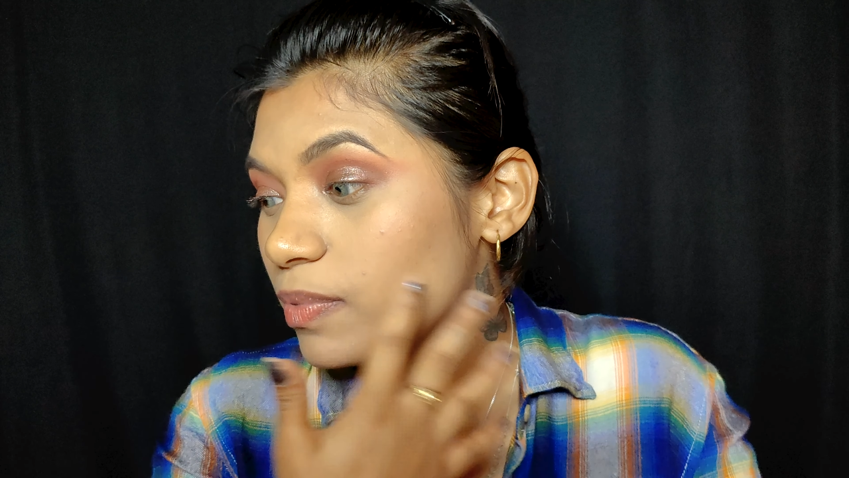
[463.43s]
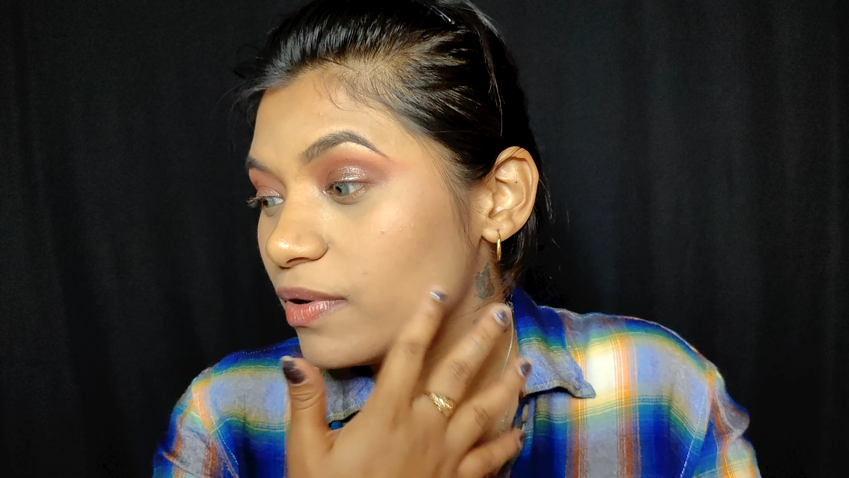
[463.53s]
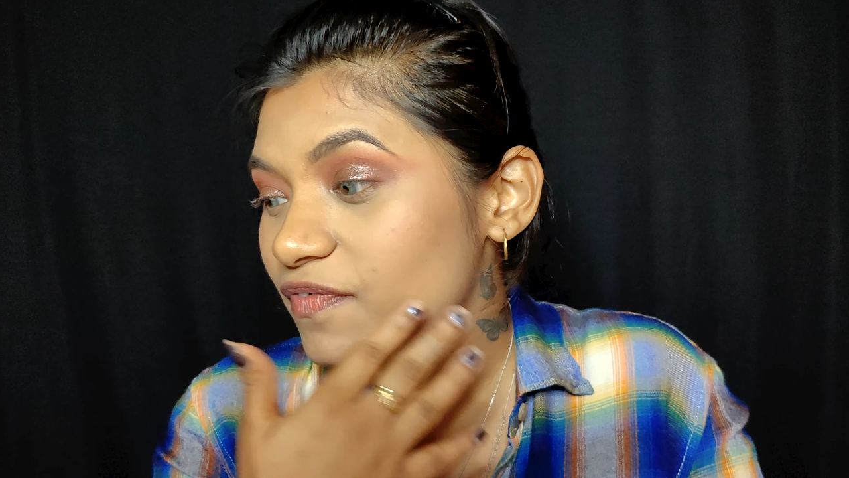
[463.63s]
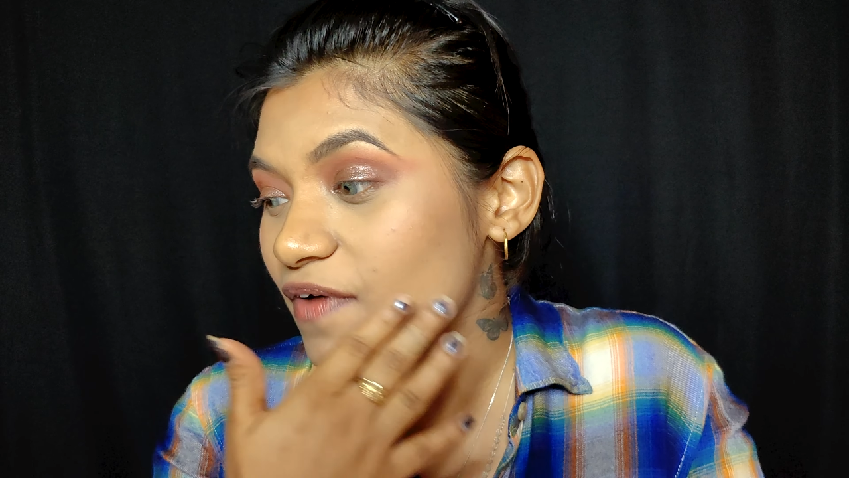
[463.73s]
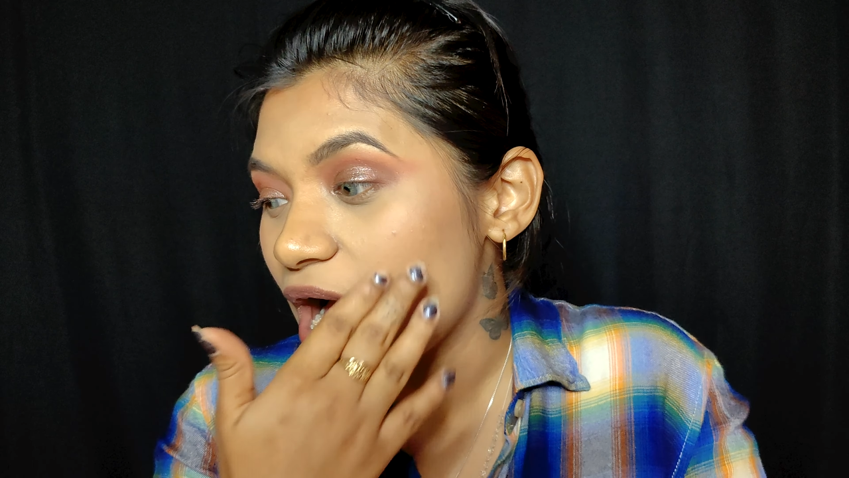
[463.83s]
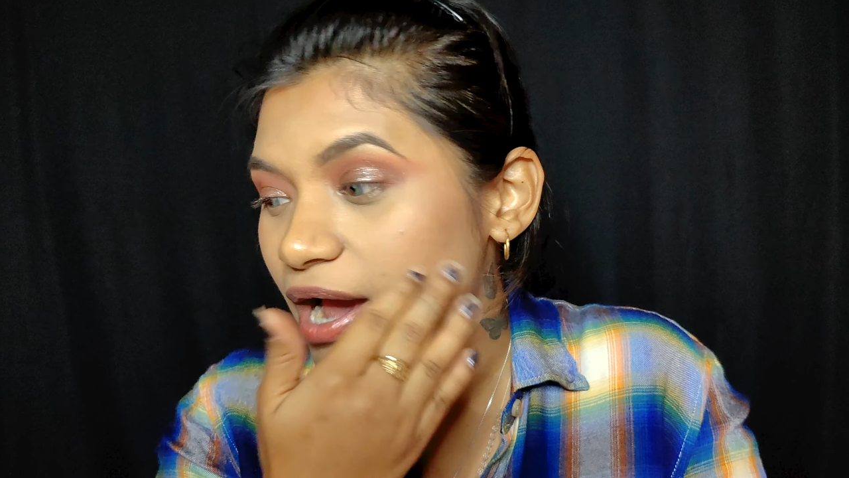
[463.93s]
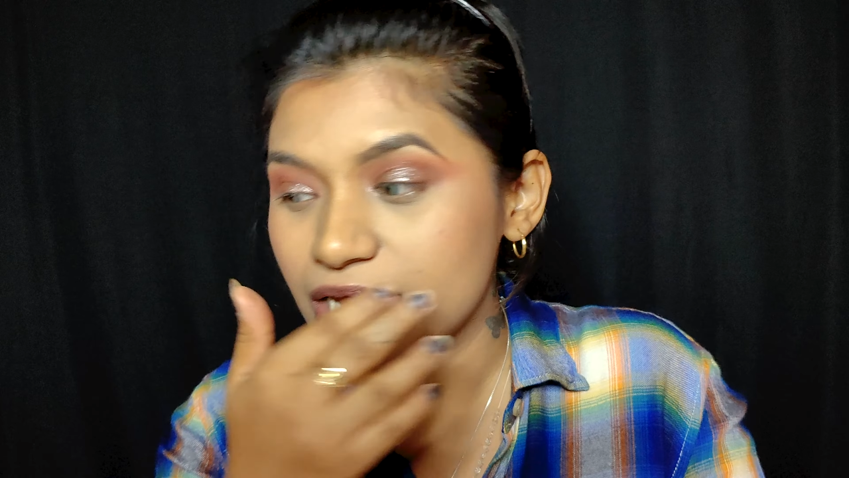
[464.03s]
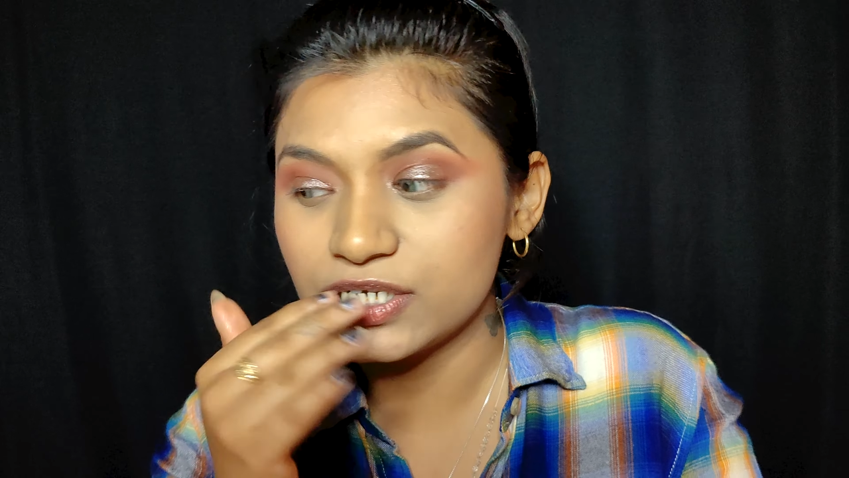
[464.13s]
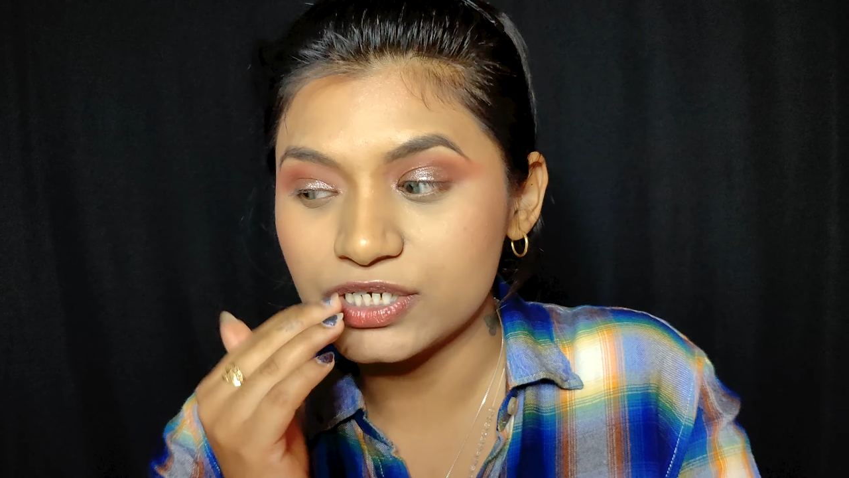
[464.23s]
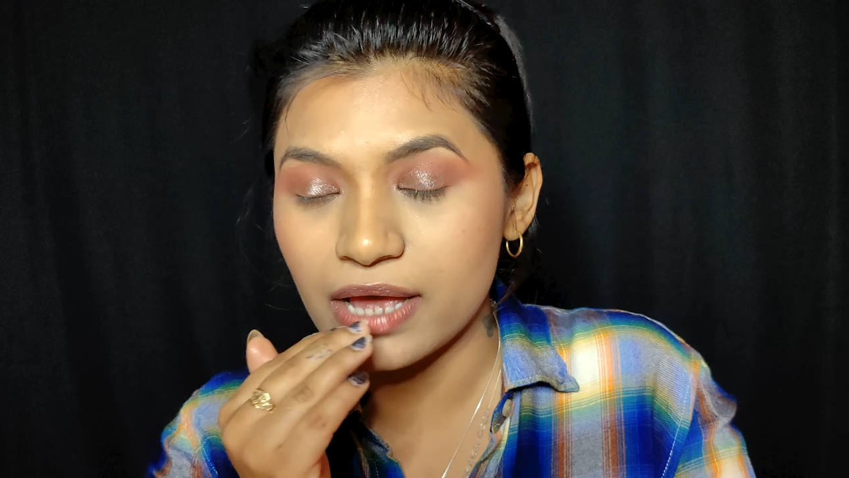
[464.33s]
of
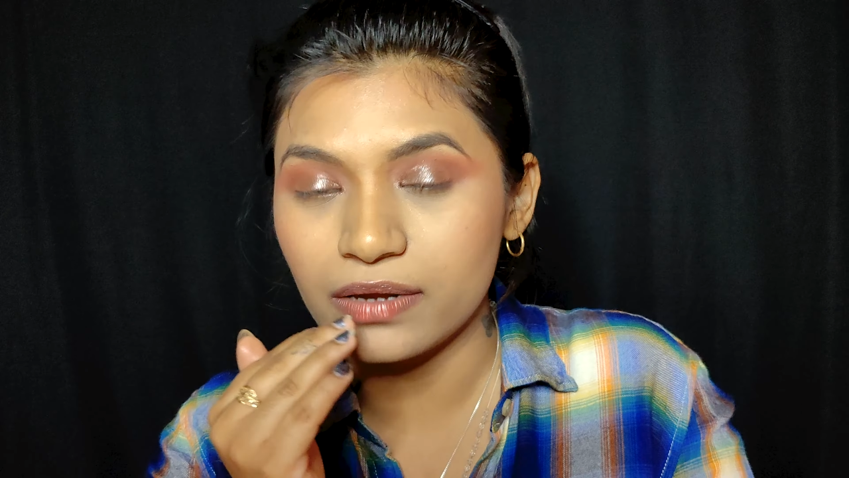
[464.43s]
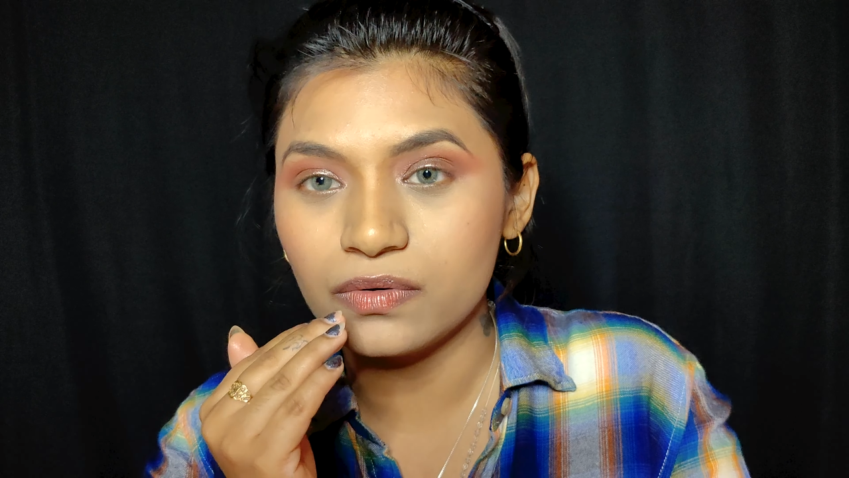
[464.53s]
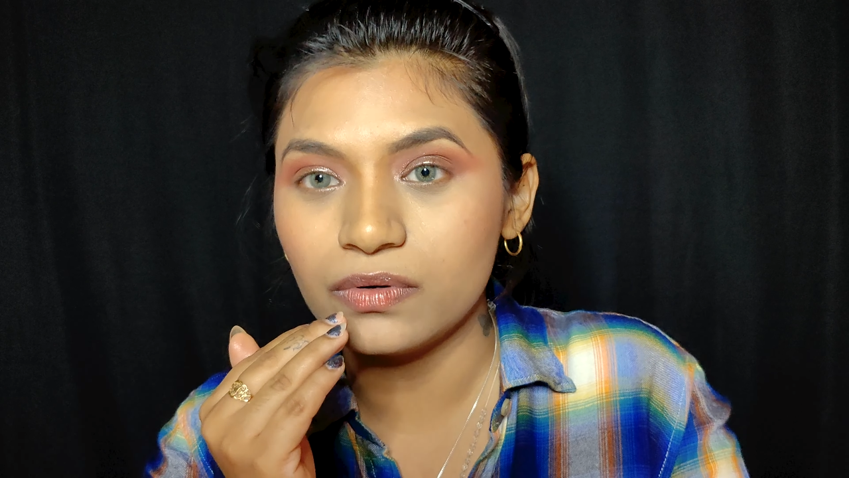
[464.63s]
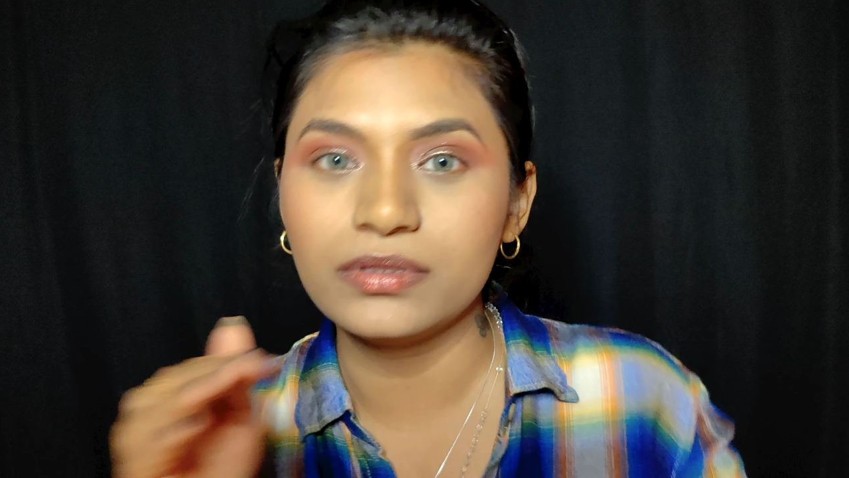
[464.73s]
eyeshadow,